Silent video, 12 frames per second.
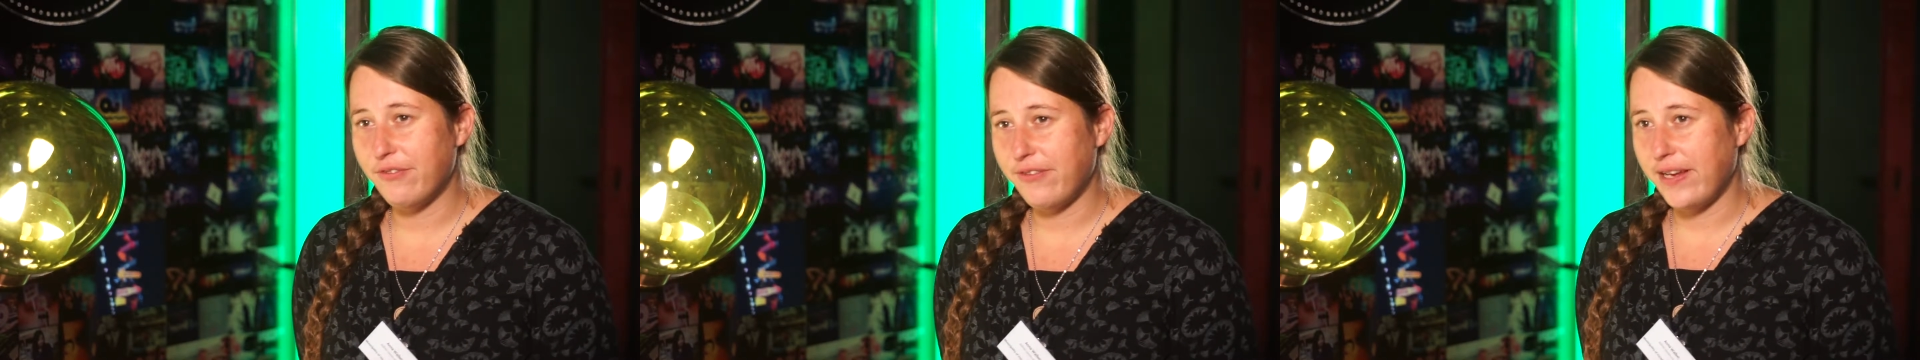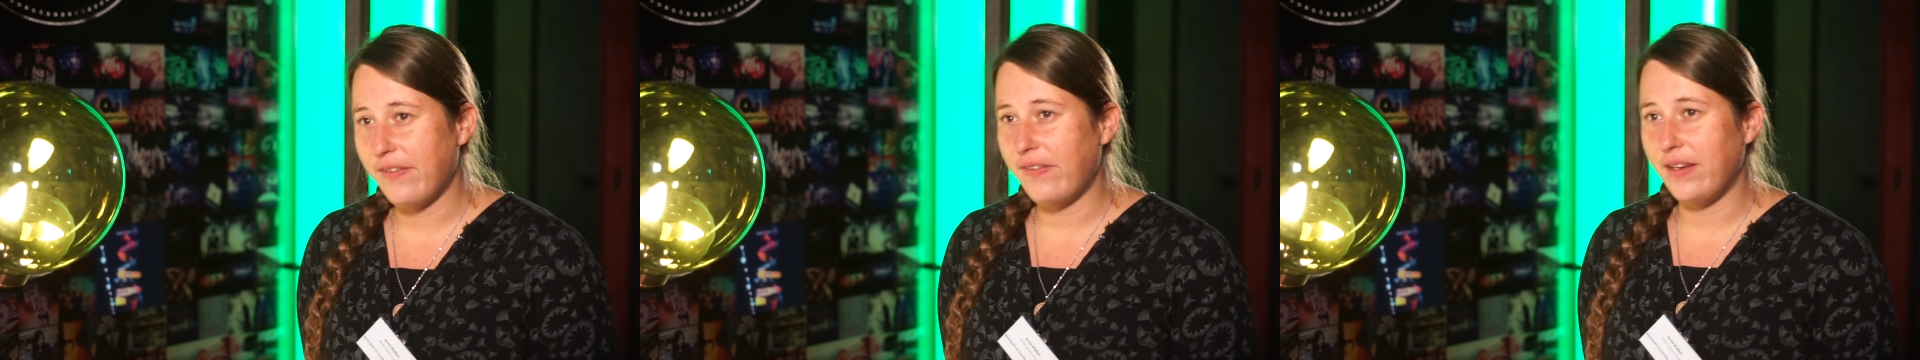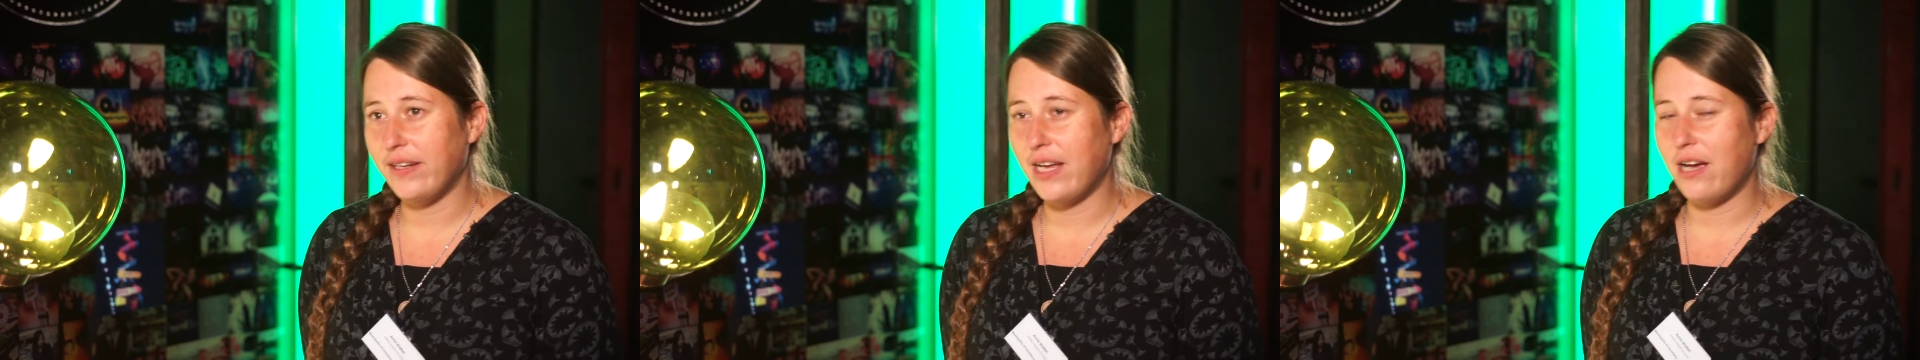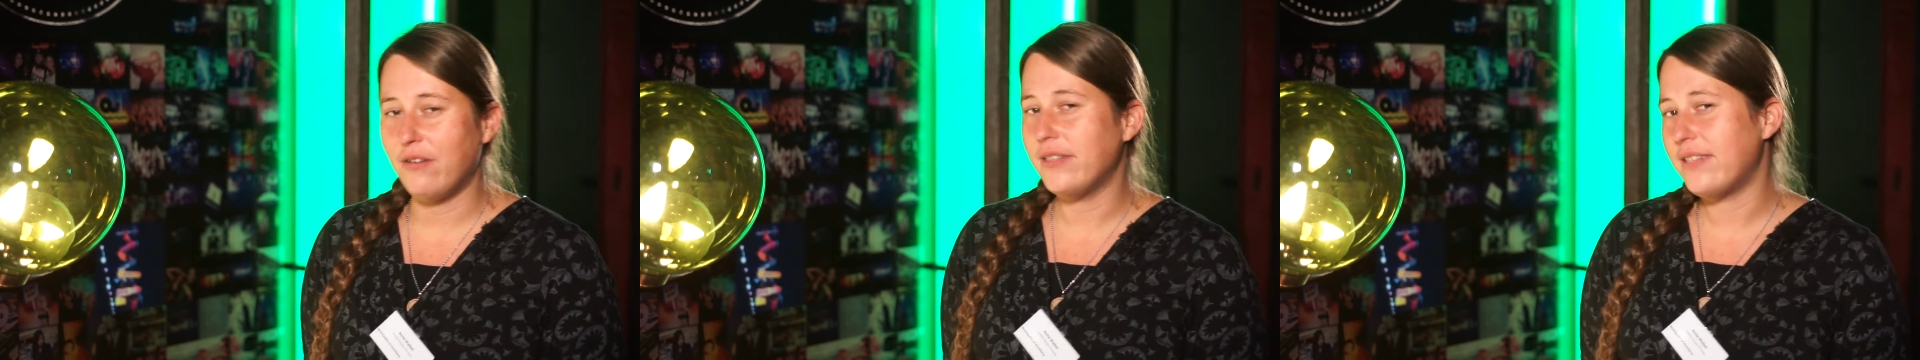facing
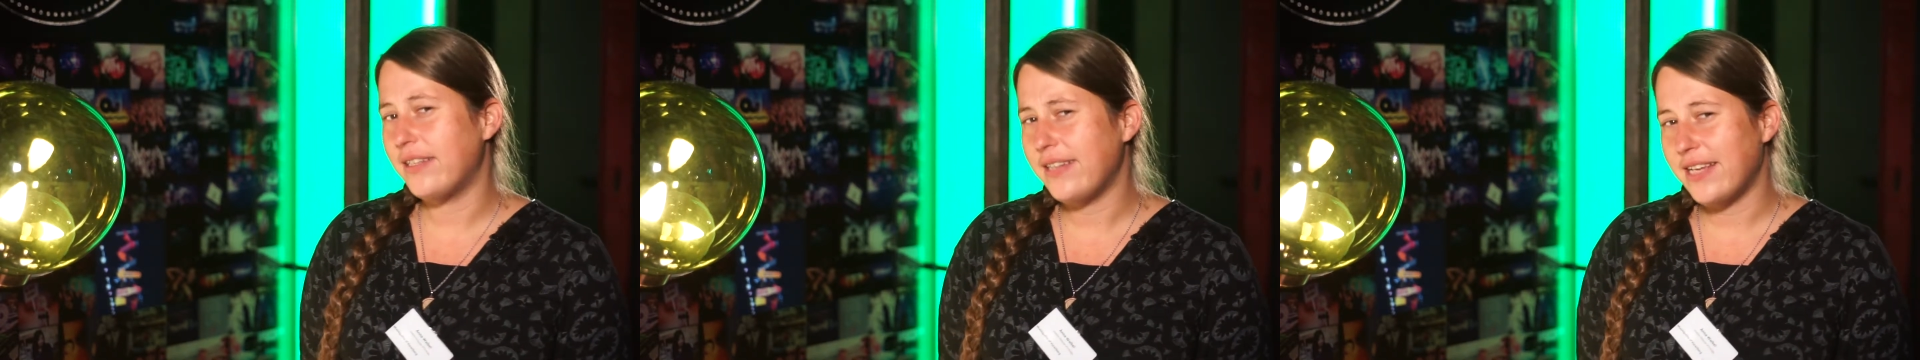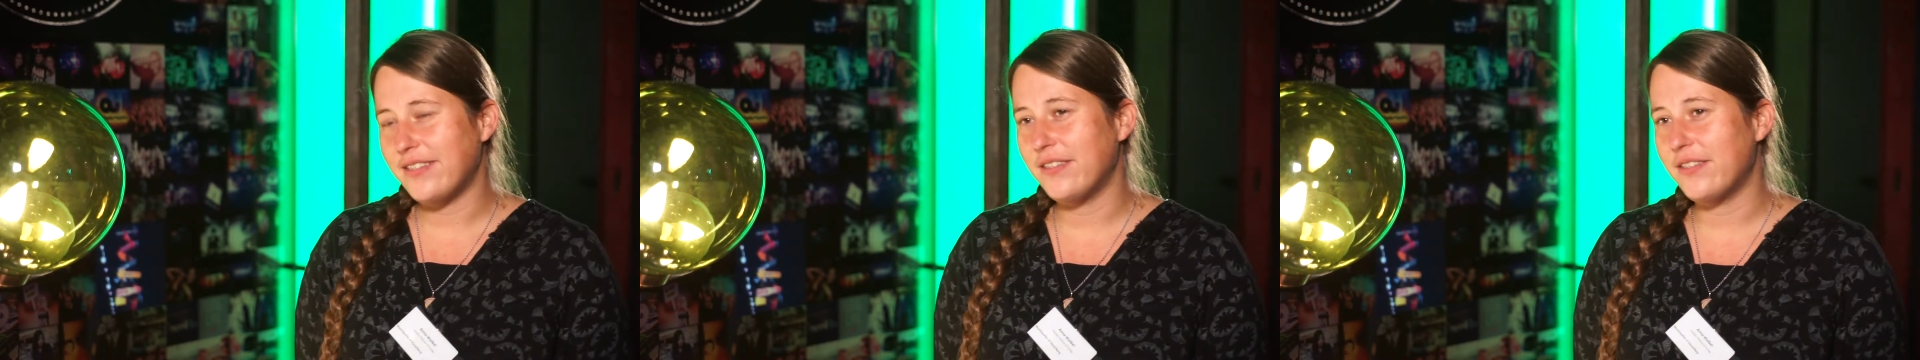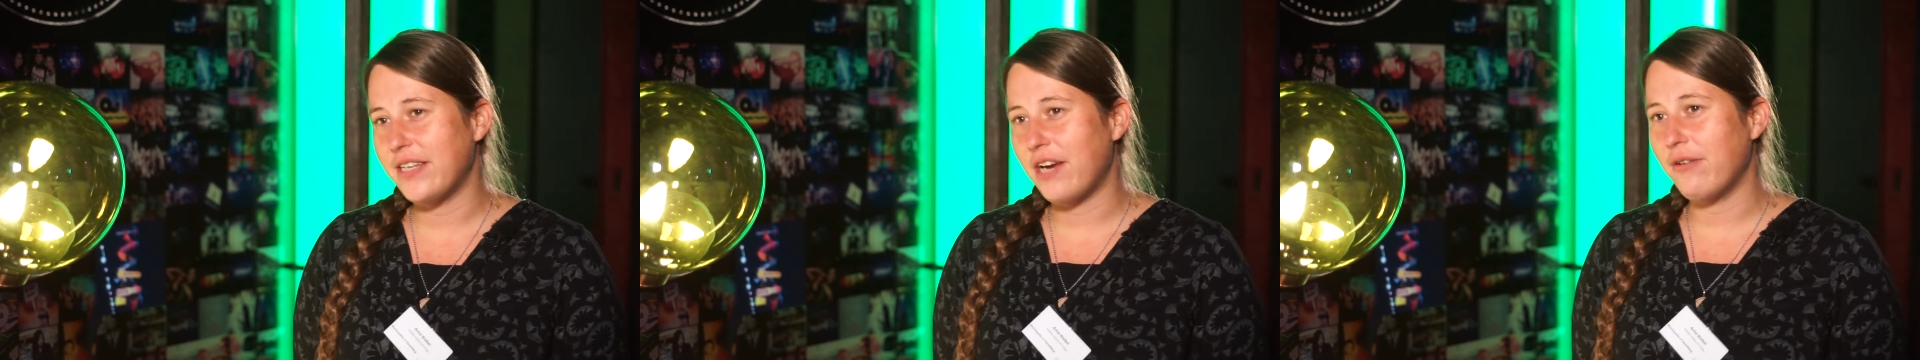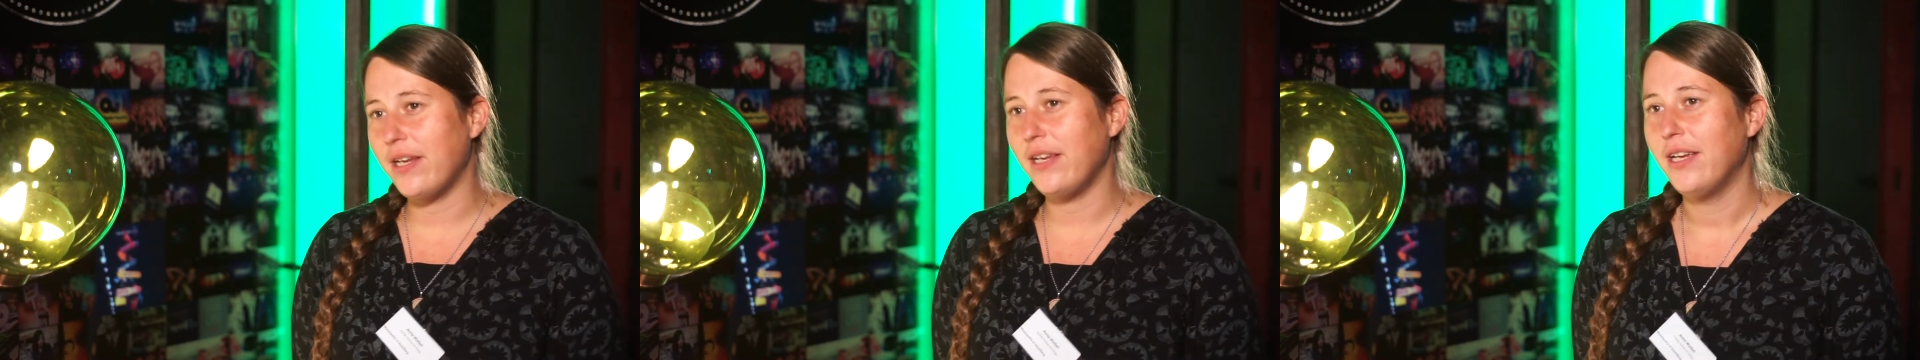now is not
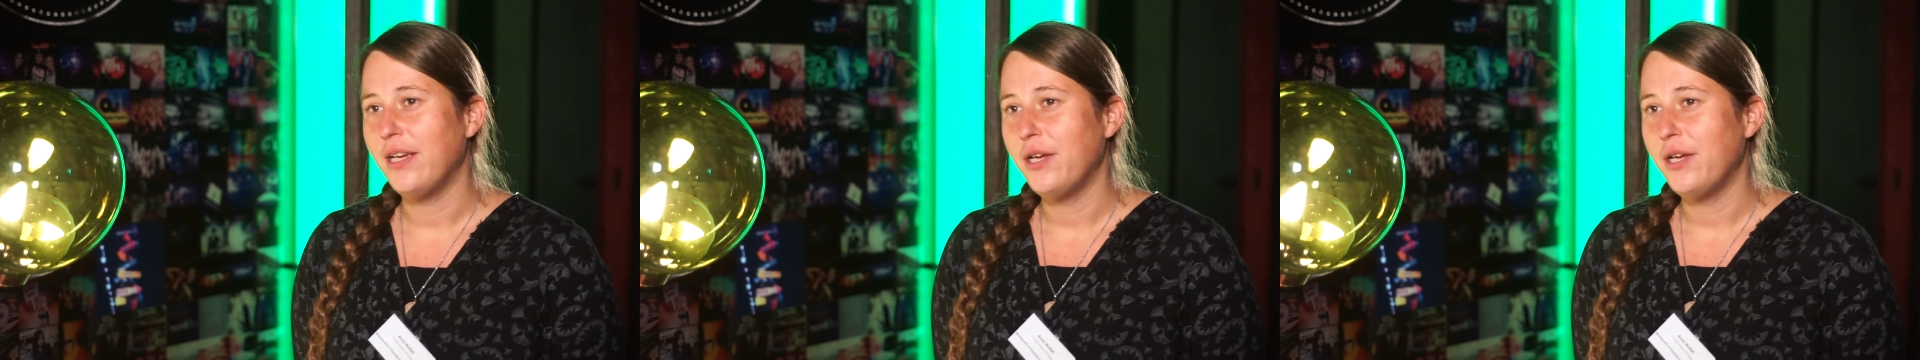necessary.